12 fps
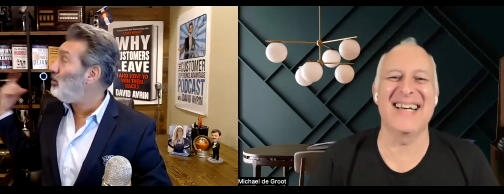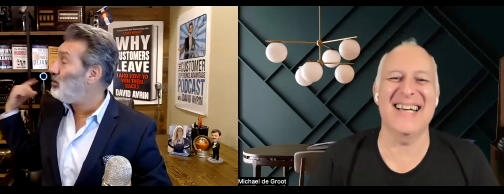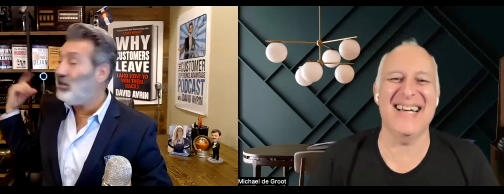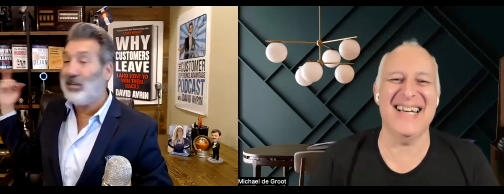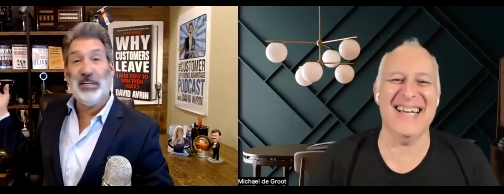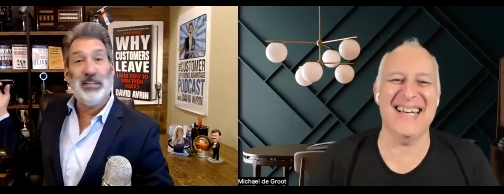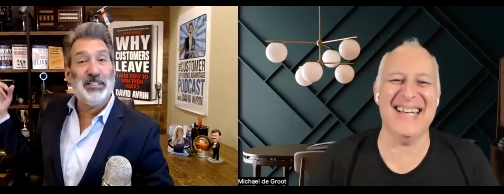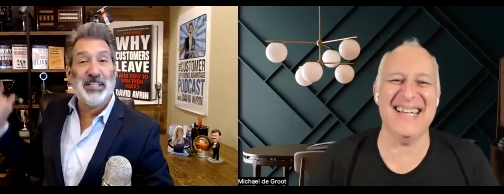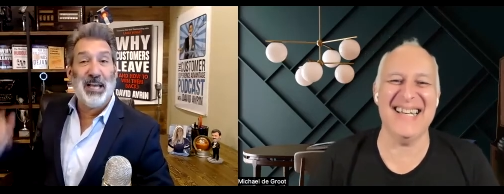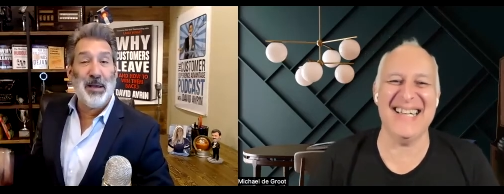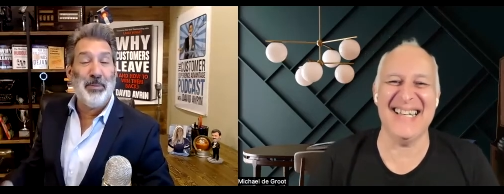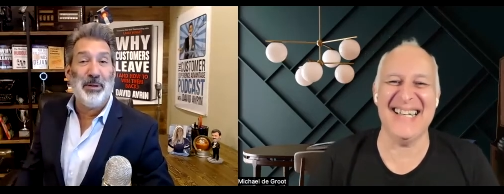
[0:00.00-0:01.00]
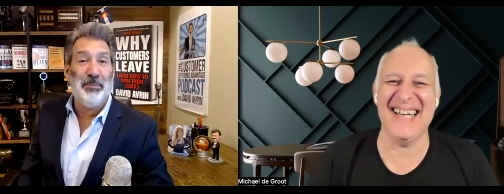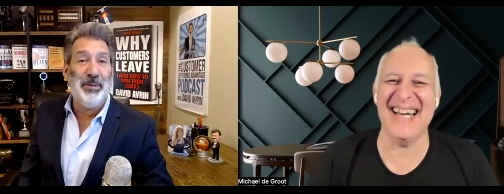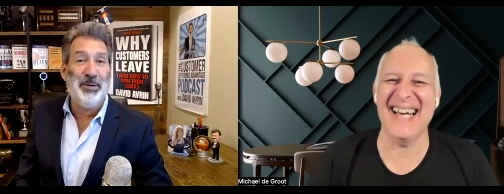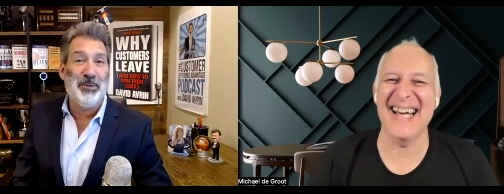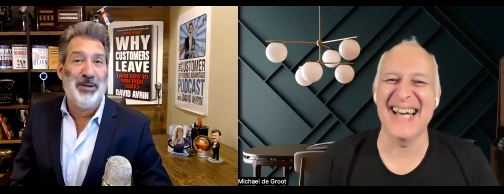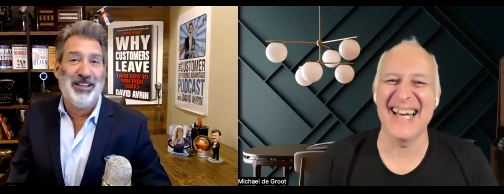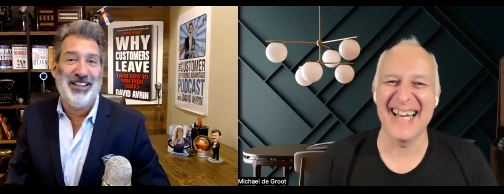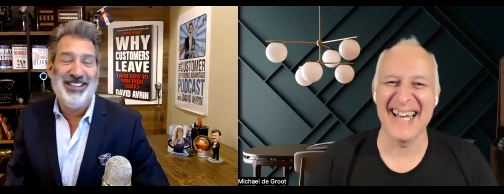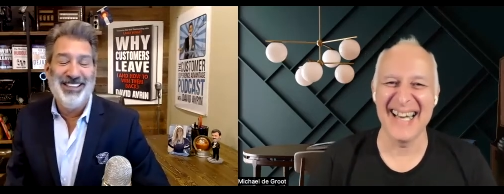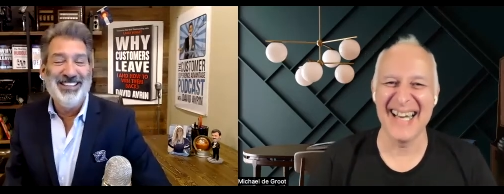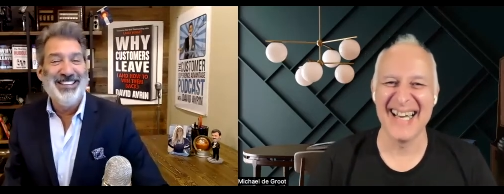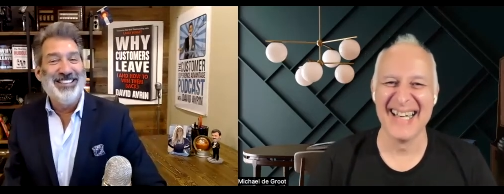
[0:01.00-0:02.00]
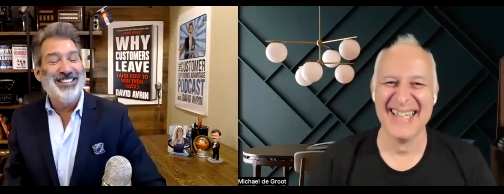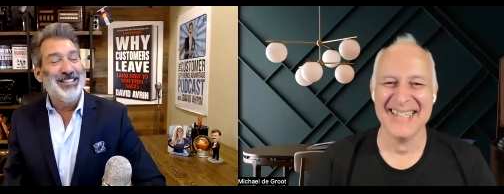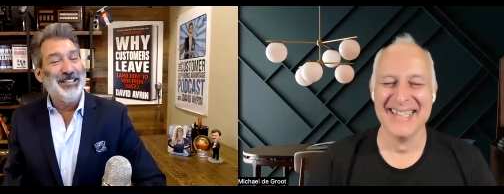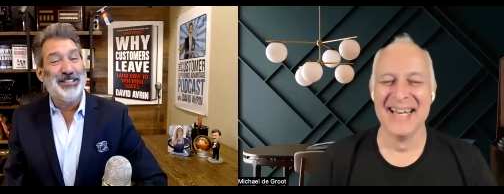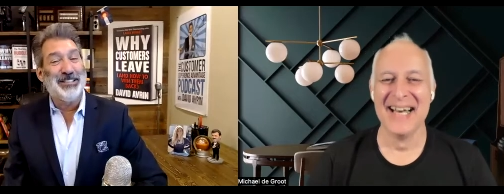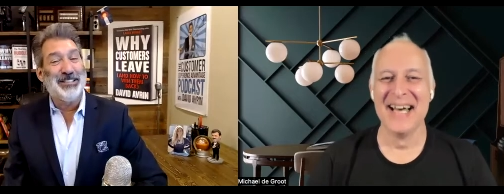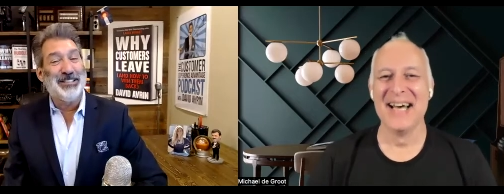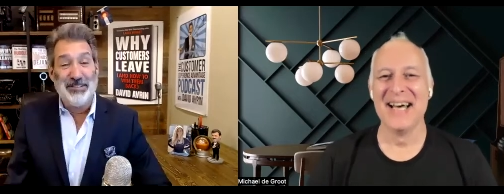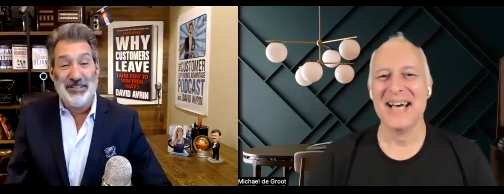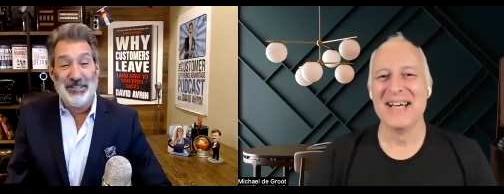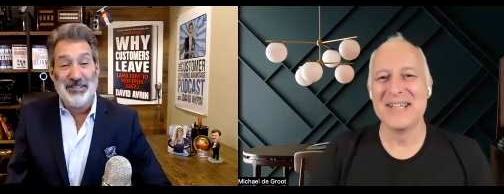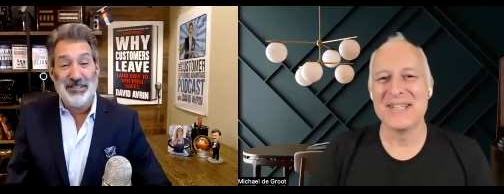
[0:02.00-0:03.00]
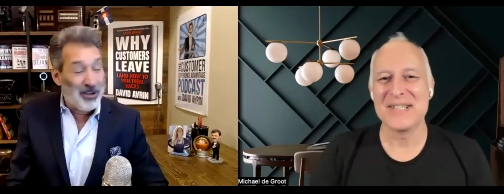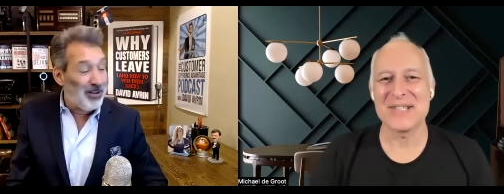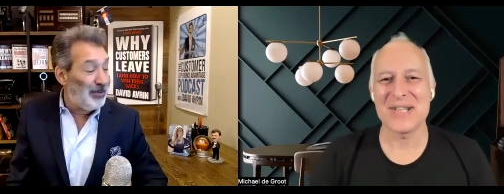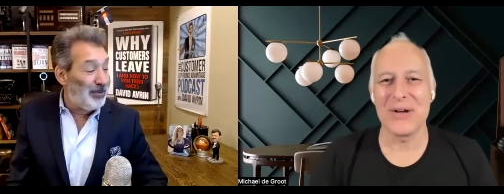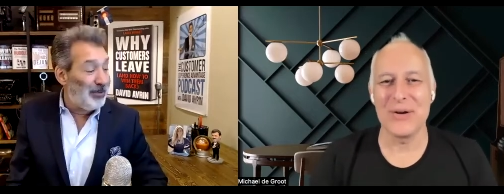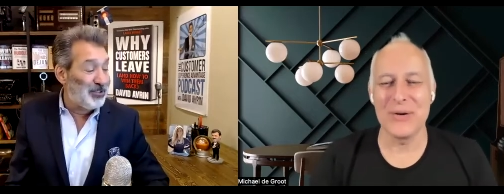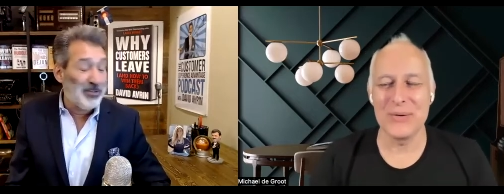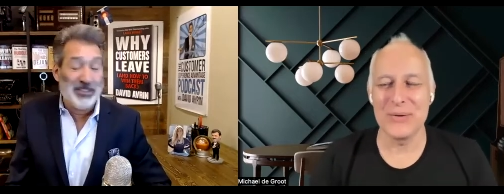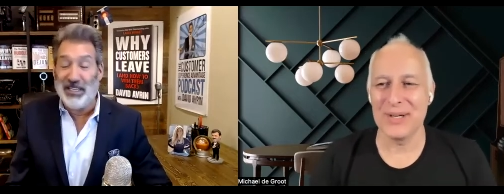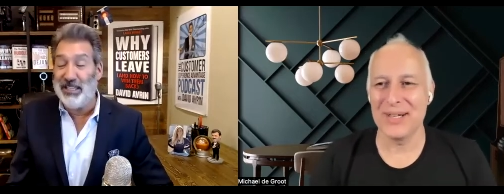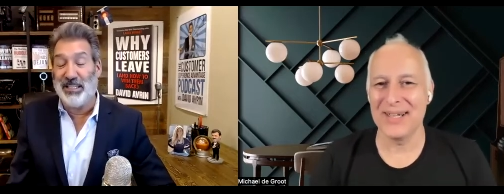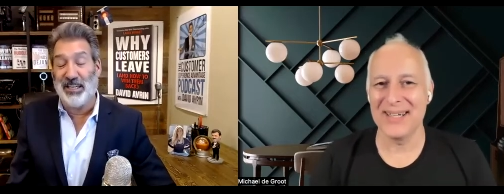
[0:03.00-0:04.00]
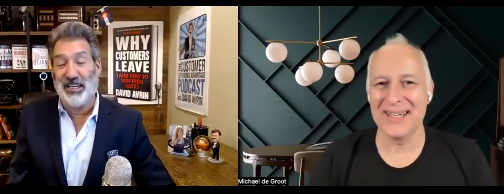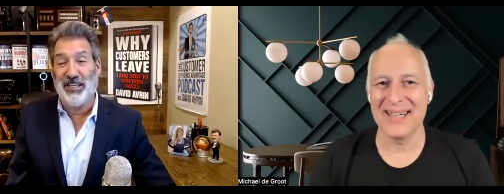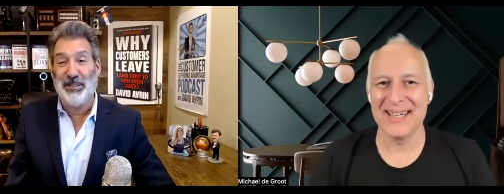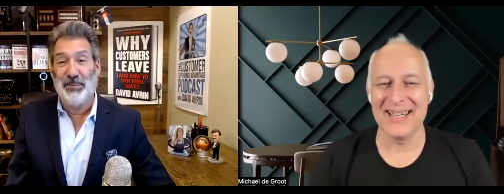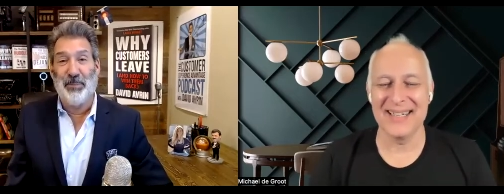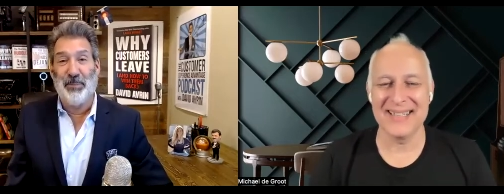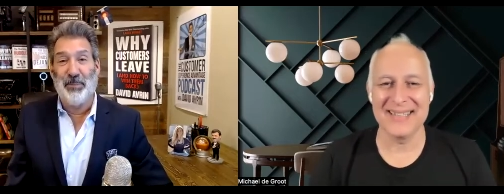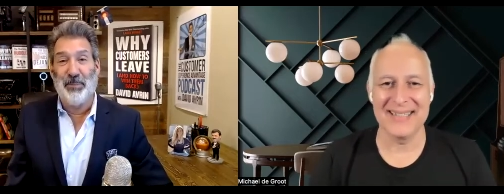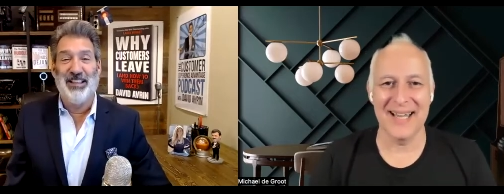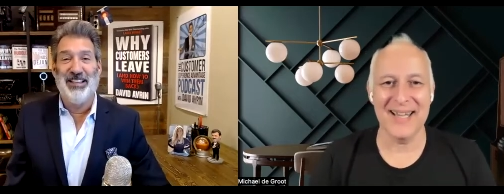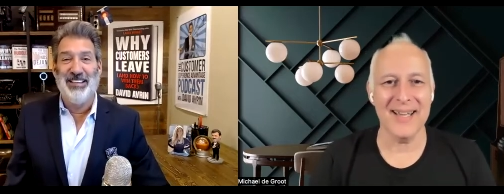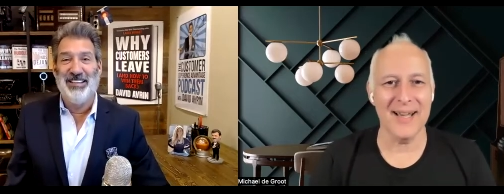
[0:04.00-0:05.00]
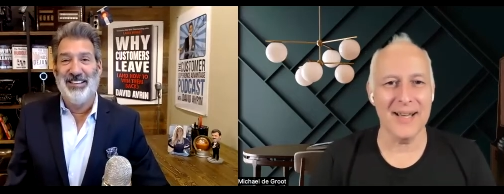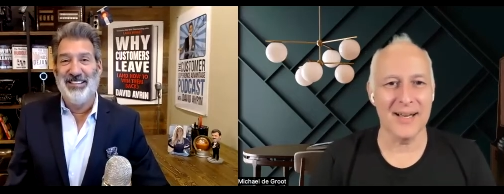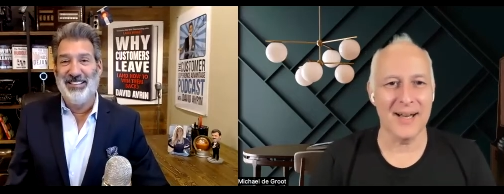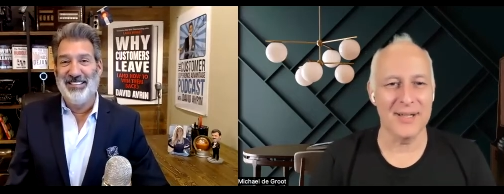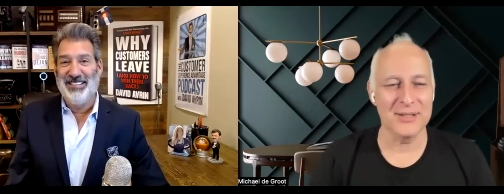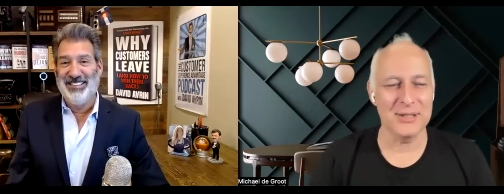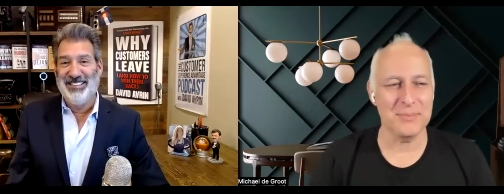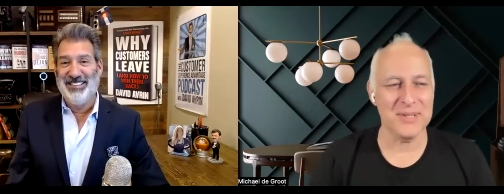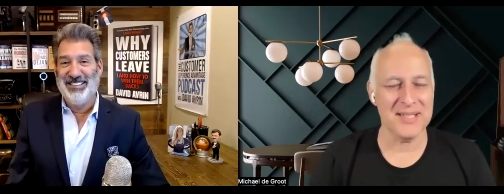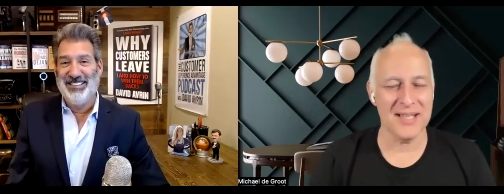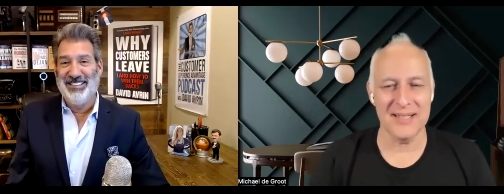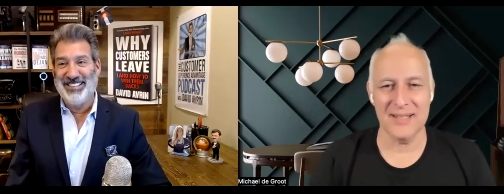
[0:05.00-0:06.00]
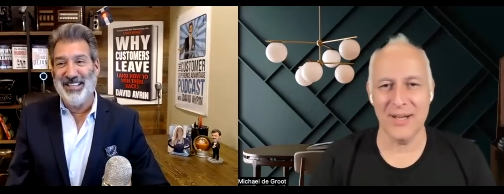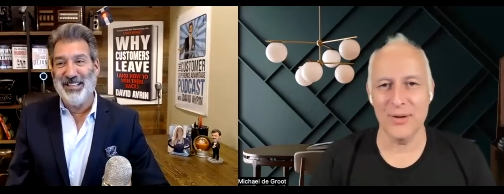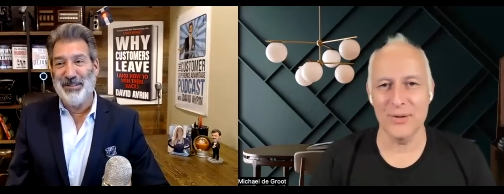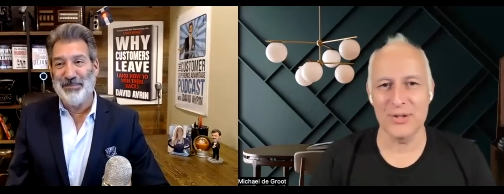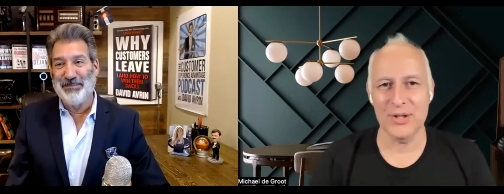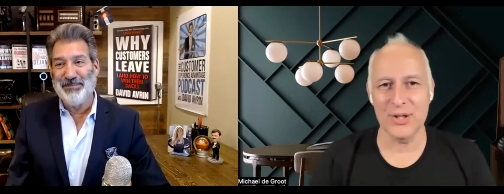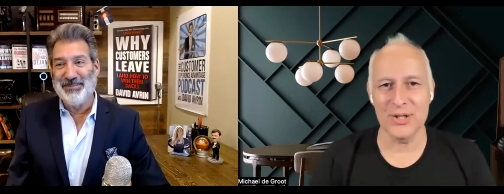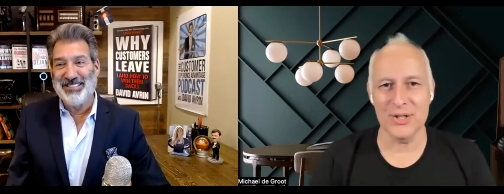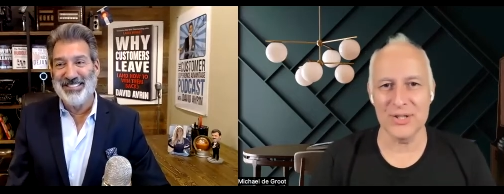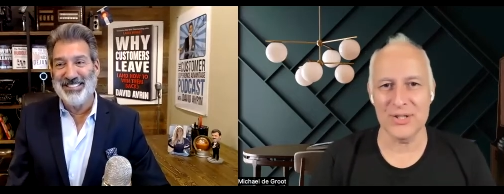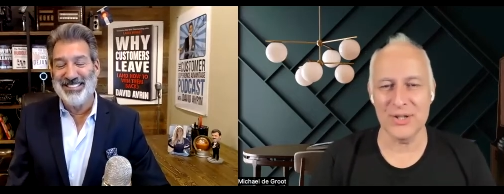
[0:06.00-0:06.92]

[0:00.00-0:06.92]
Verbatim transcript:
Speaker 1: look, they just happen to be right. I'm, Michael, so, I'm strategic.
Speaker 2: Yeah, yeah, hundred yeah. percent. No, it's good. It's